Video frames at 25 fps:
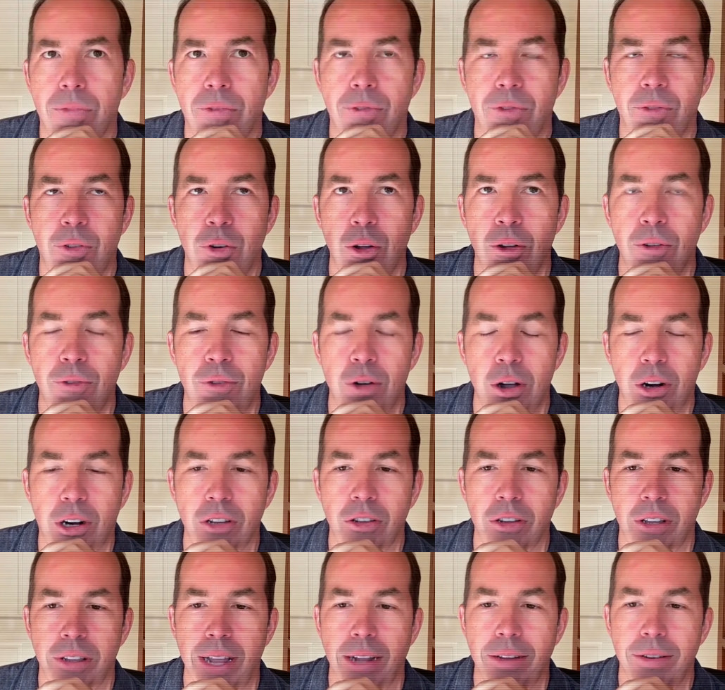Our full
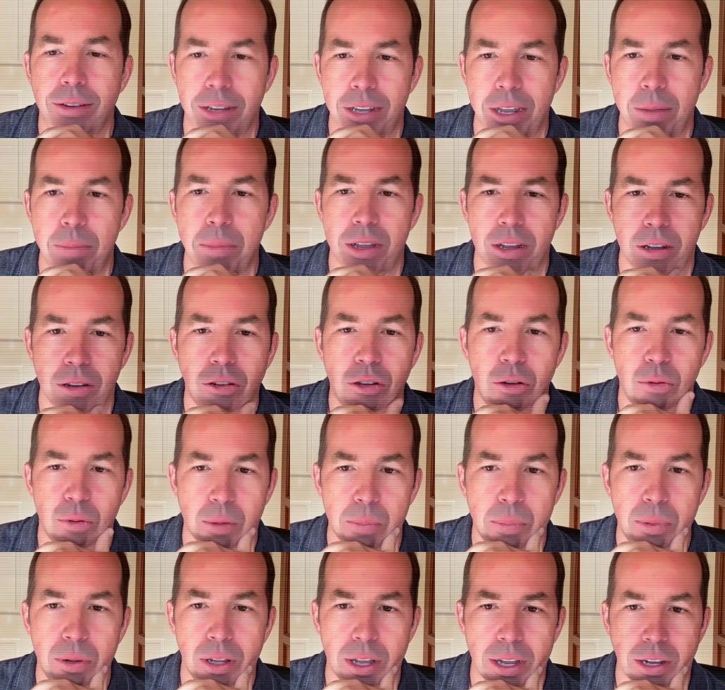focus on that team is to
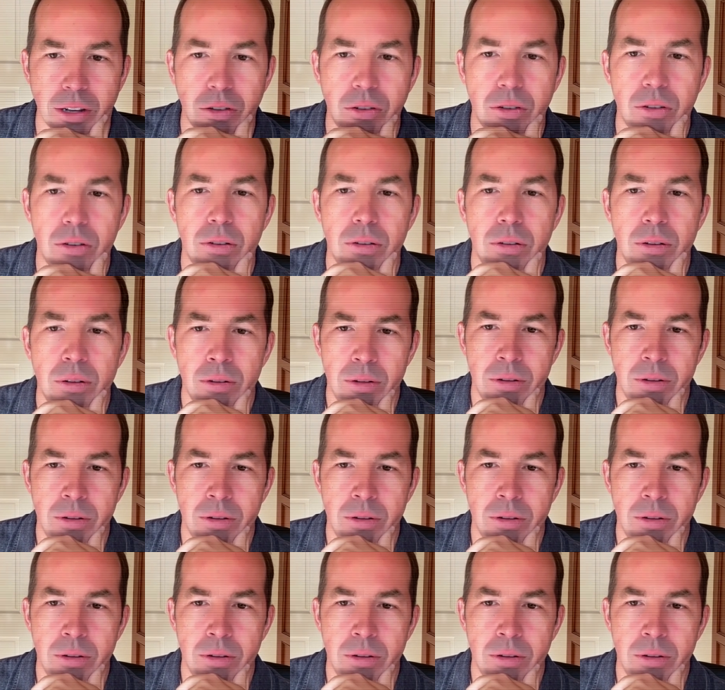replace